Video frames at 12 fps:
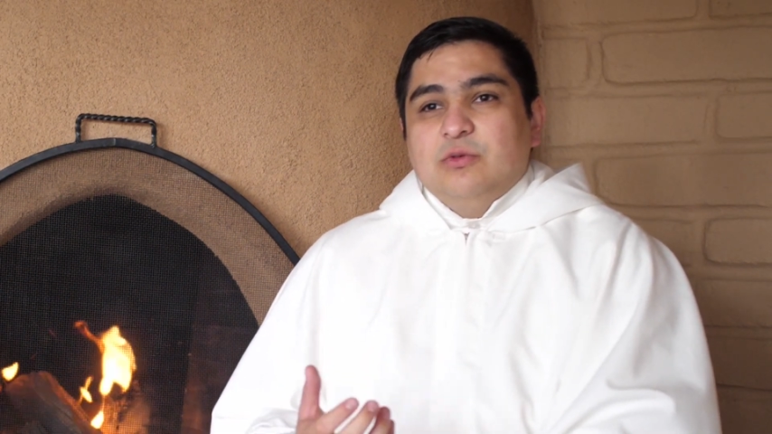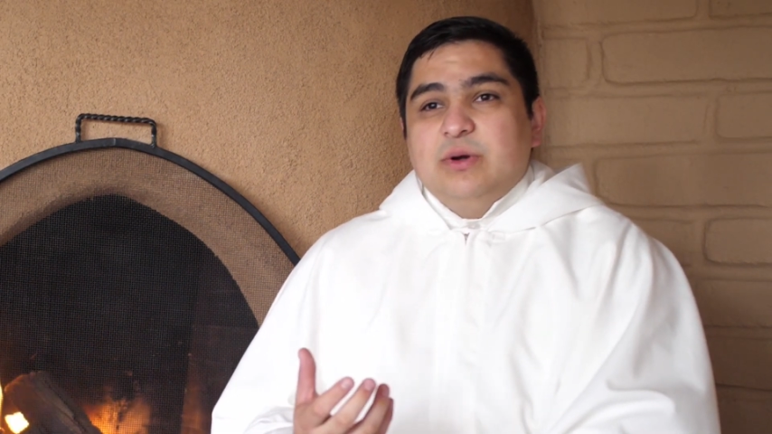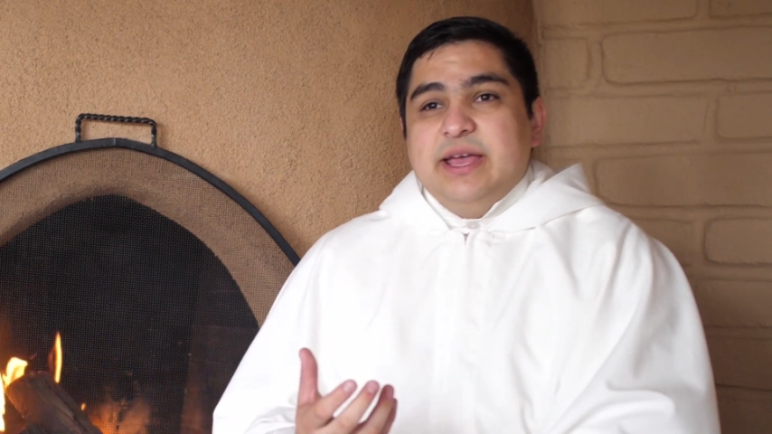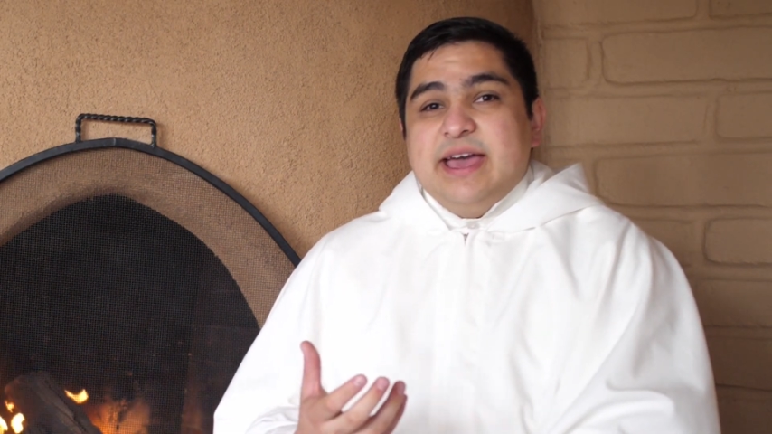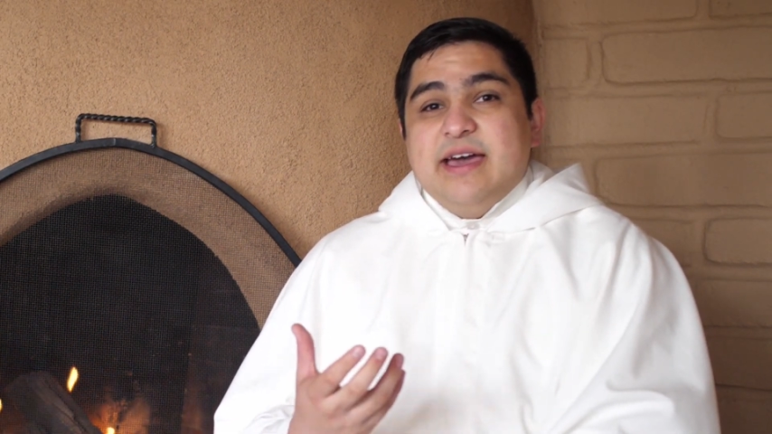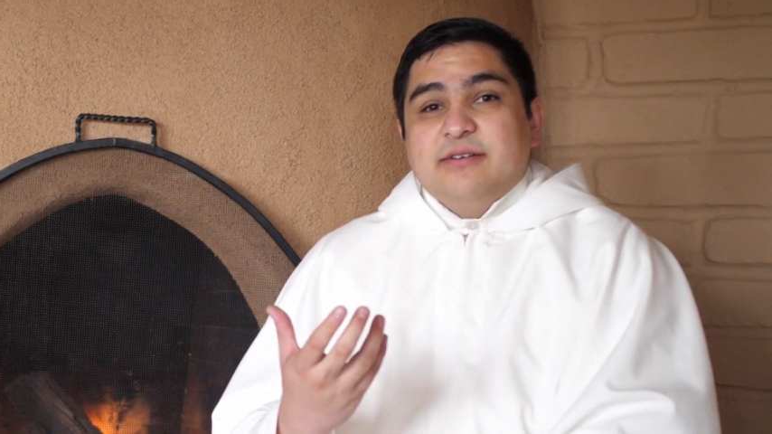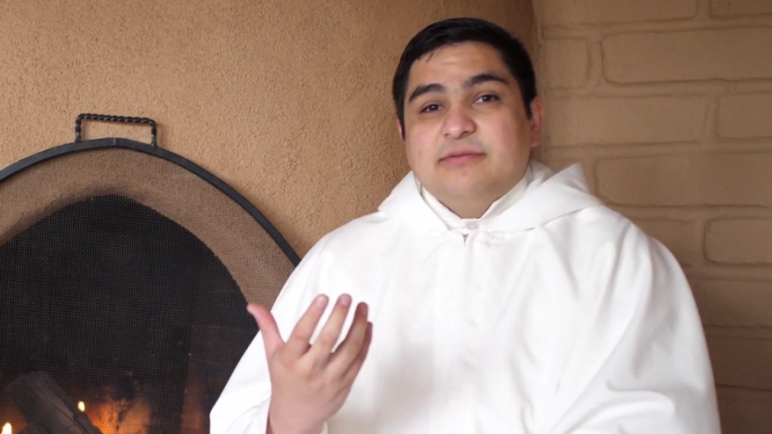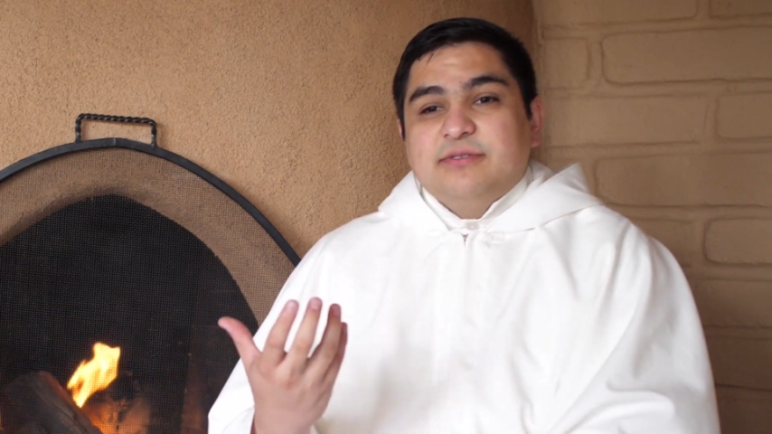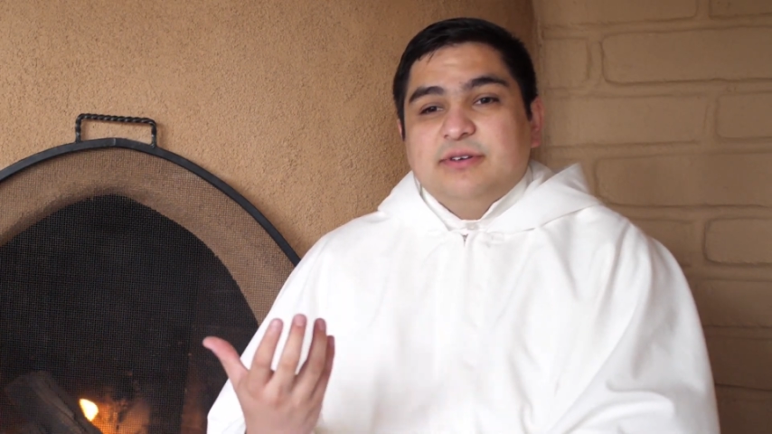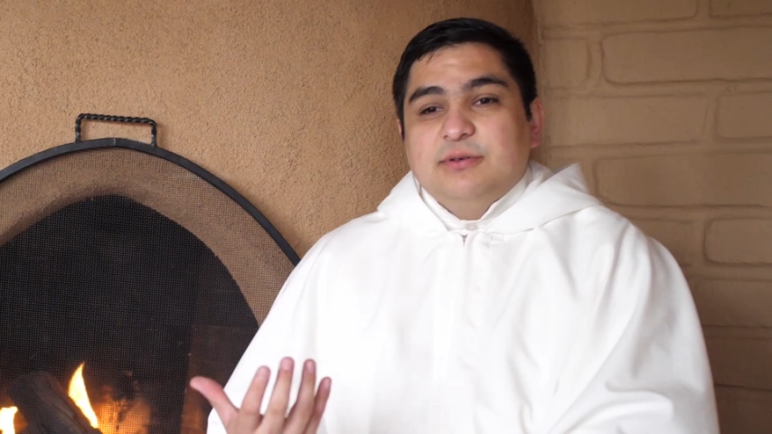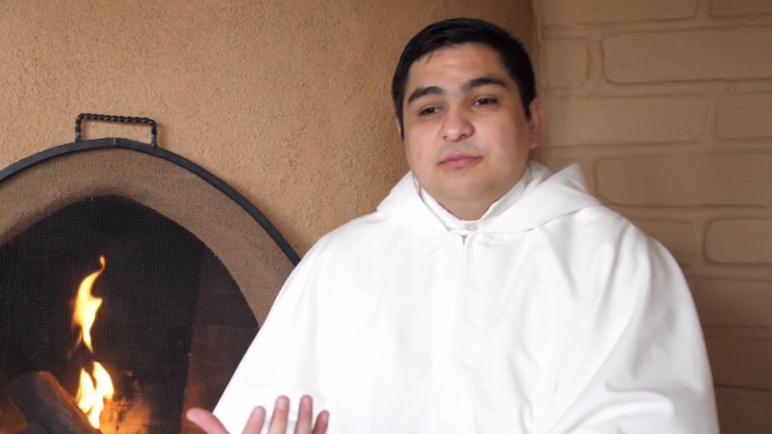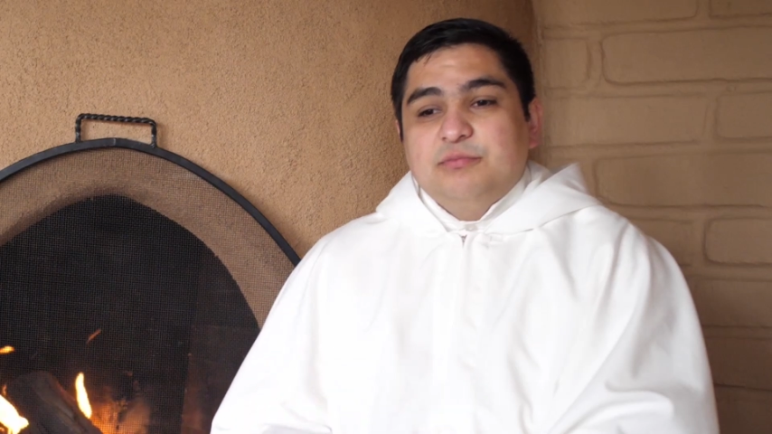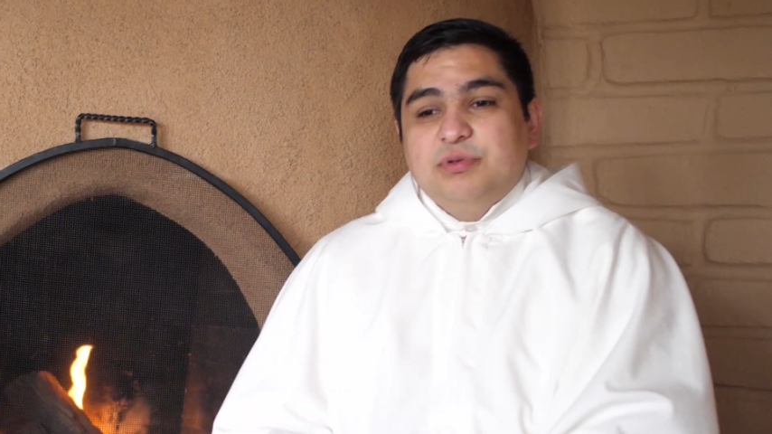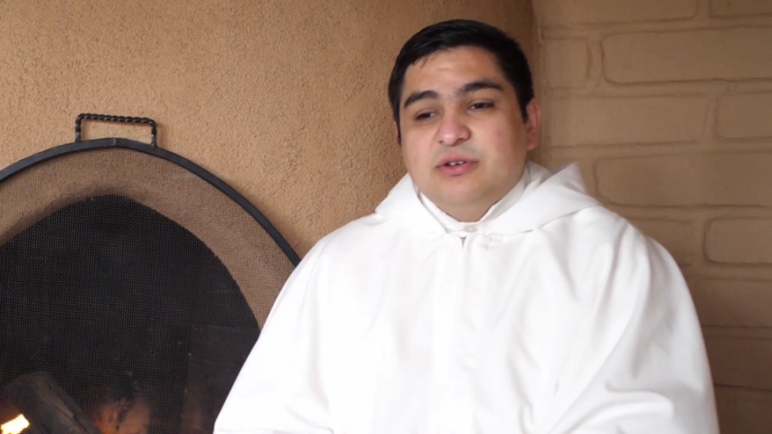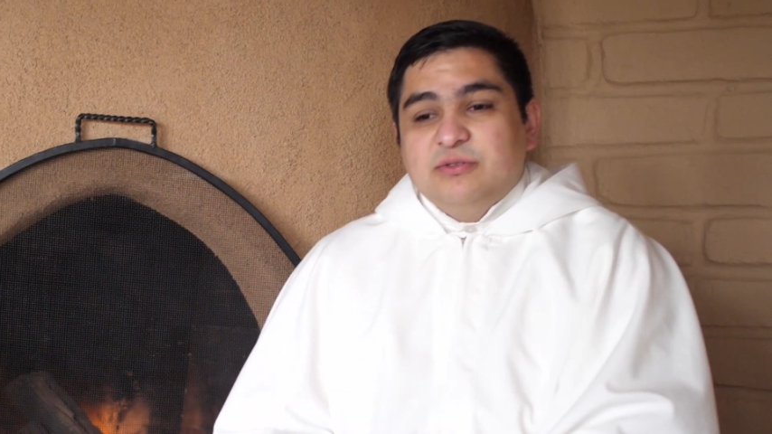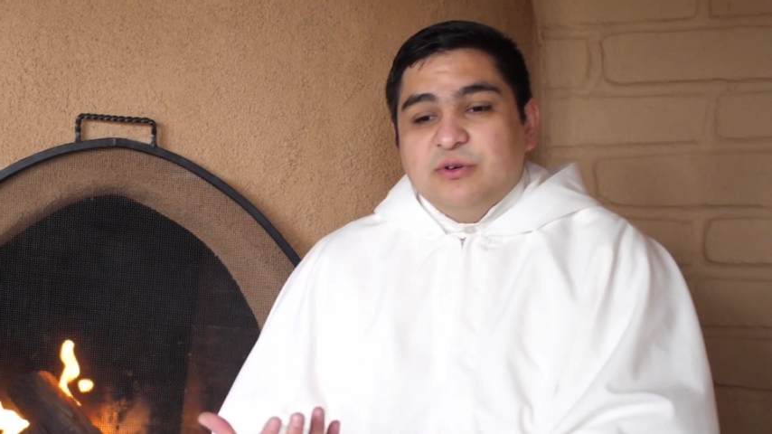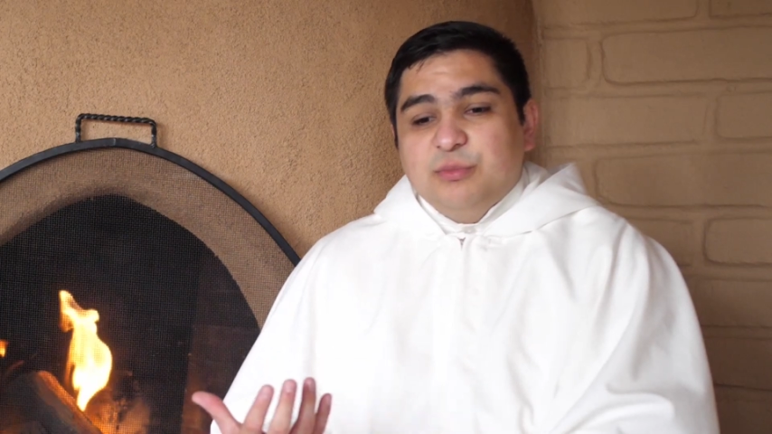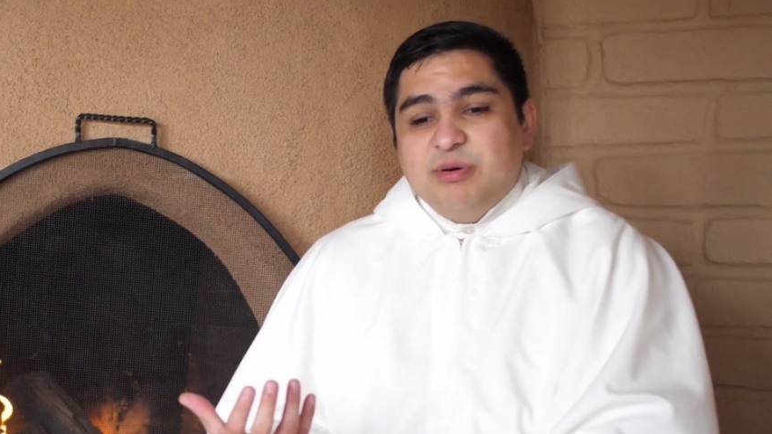we have
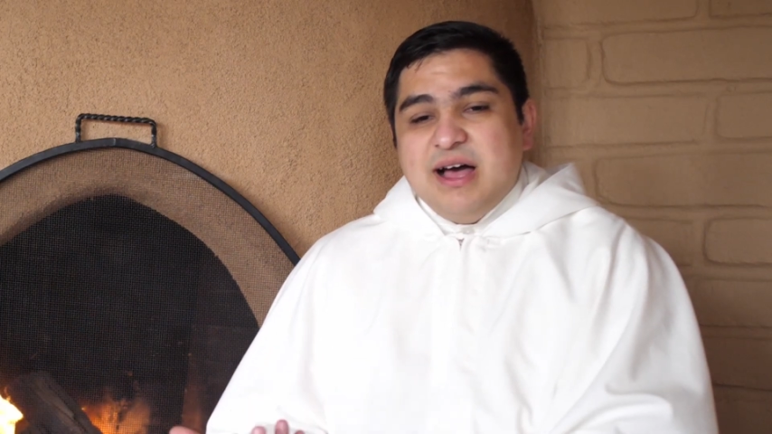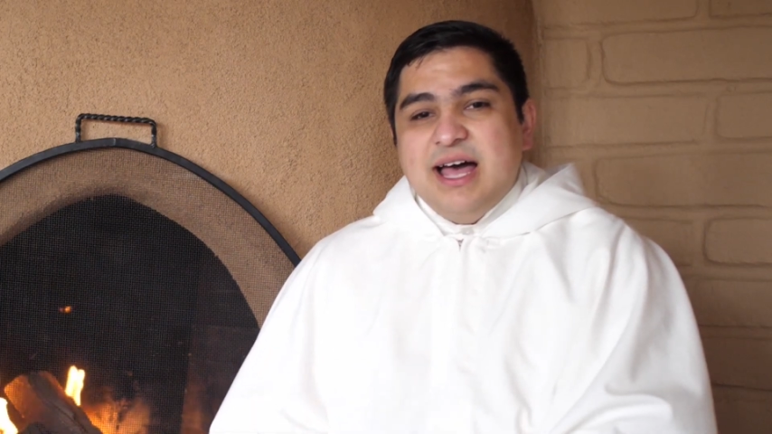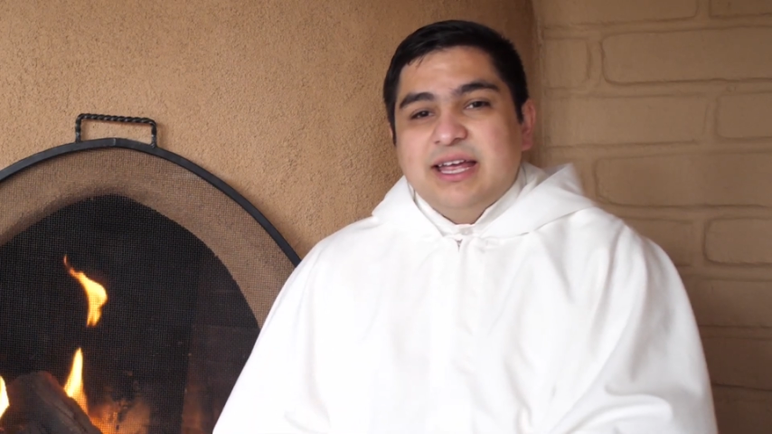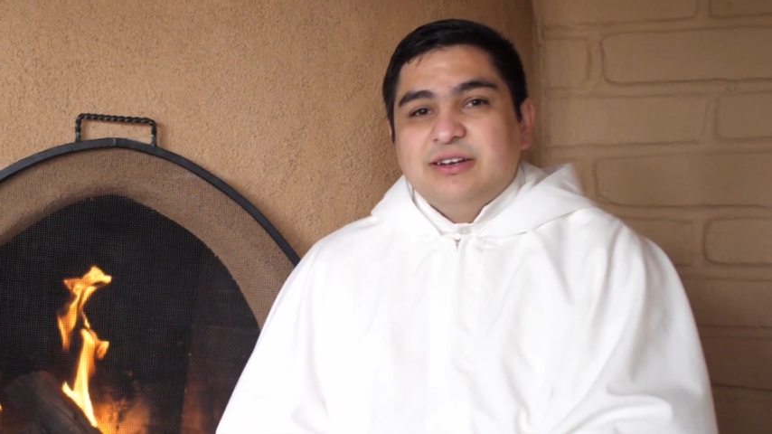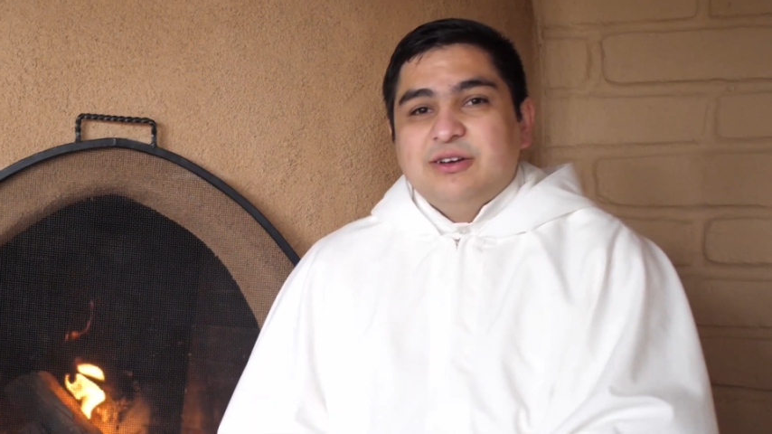beautiful pine